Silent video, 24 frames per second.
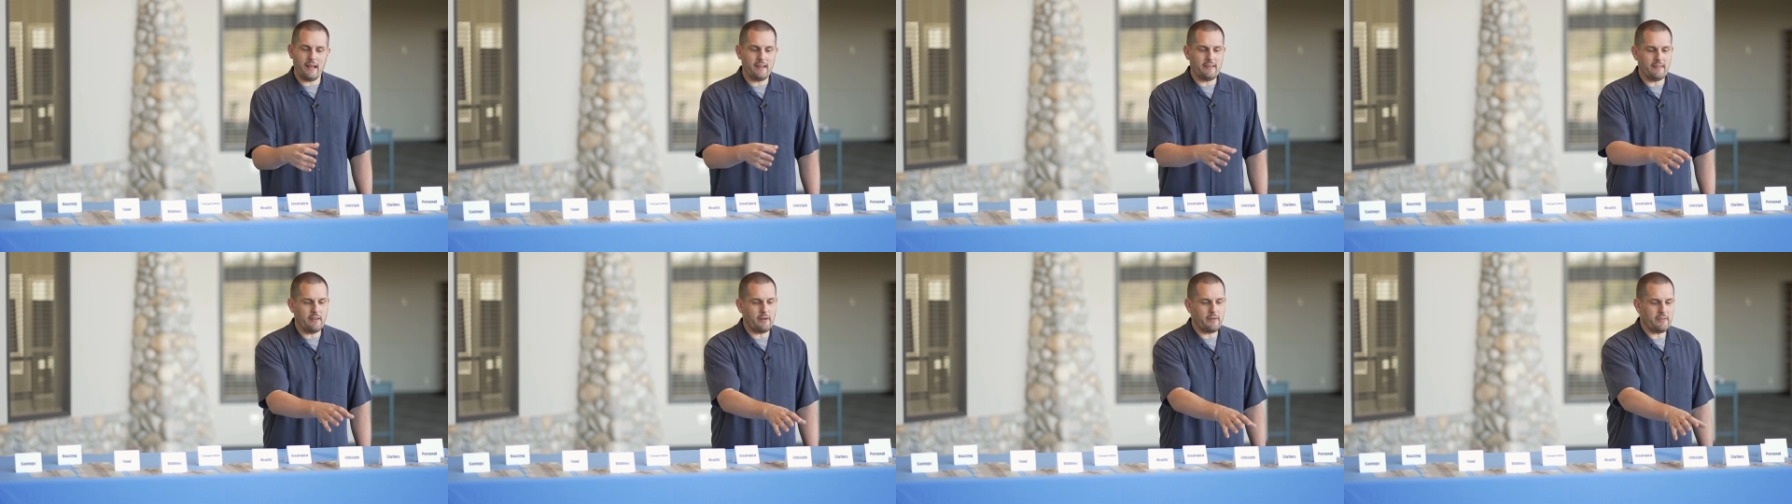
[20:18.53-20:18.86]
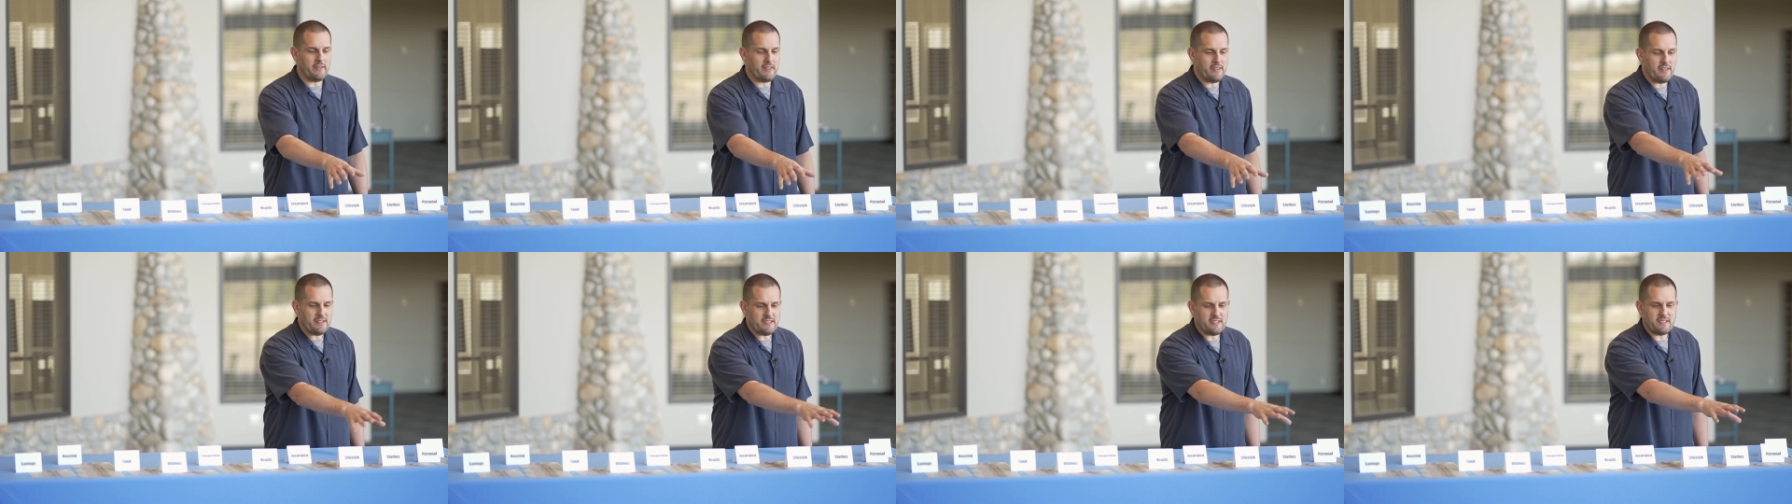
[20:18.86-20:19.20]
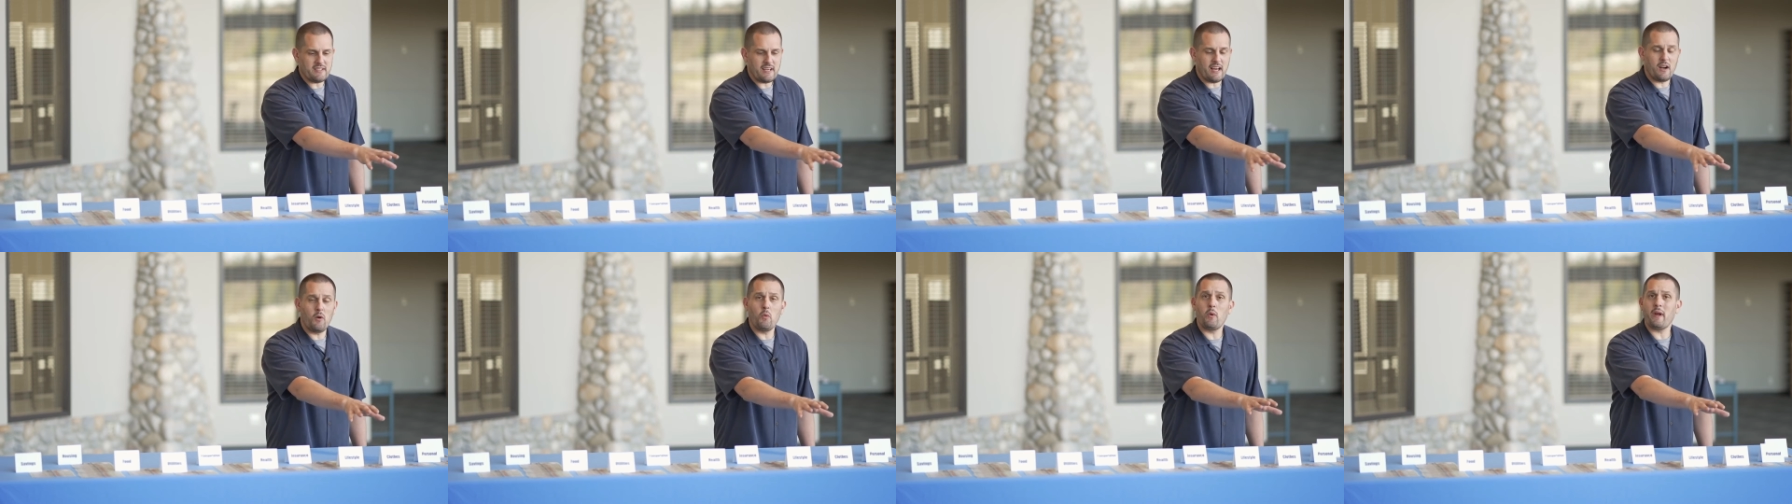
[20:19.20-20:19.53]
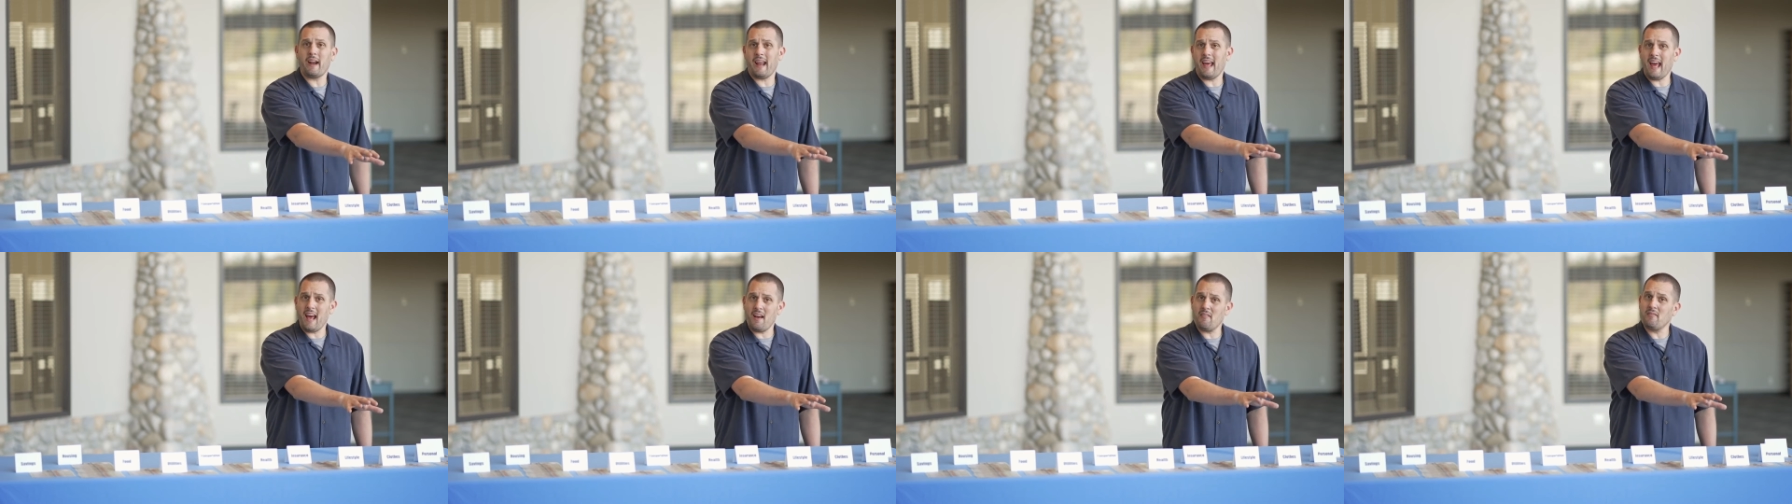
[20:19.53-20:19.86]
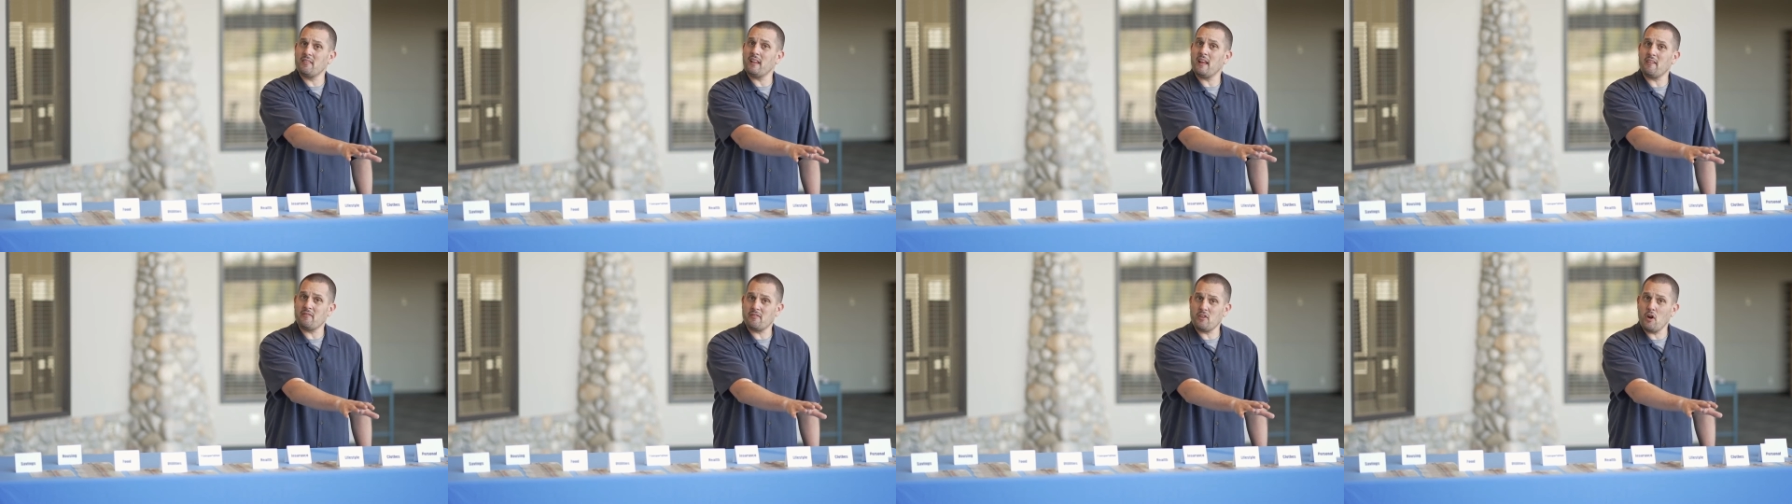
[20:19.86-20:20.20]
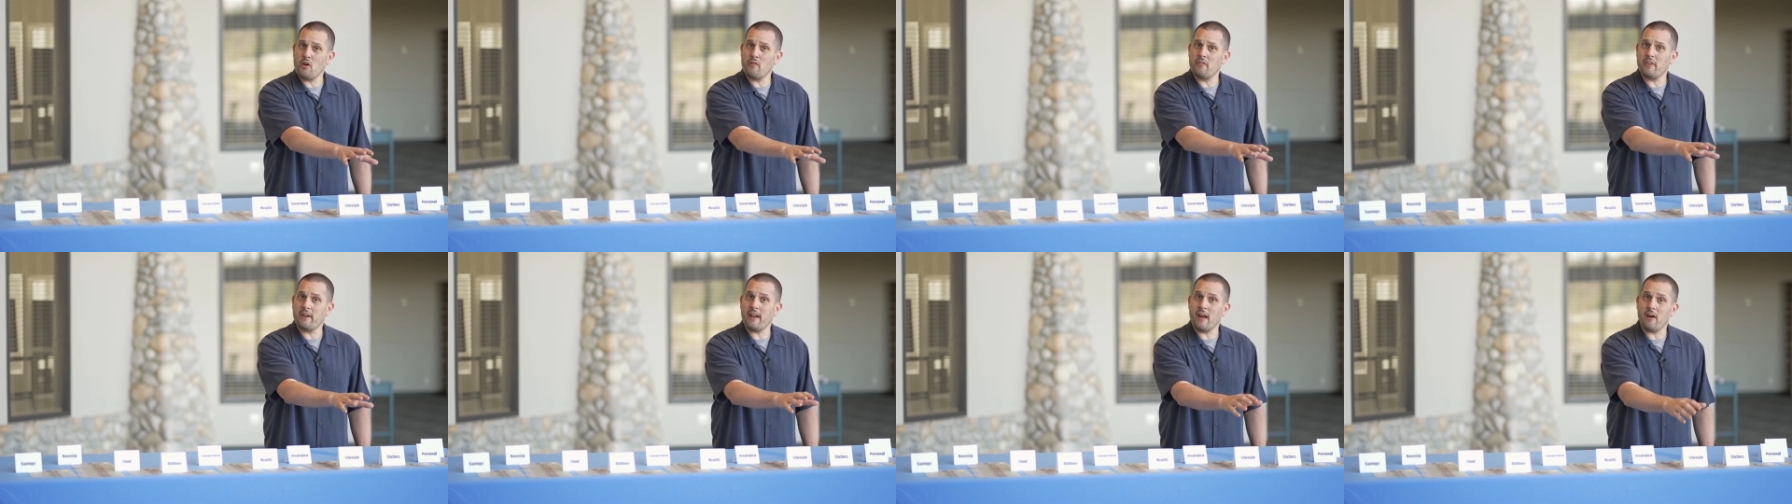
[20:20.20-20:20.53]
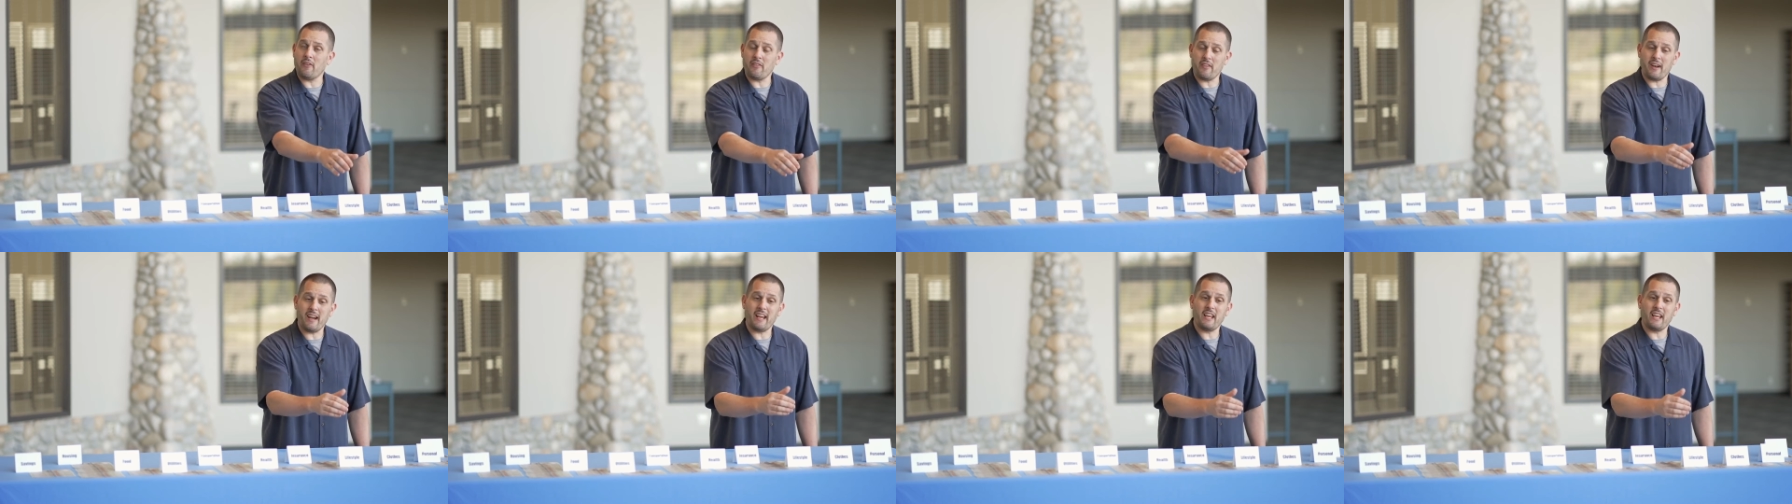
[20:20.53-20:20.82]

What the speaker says: this is kind of what I have left over now that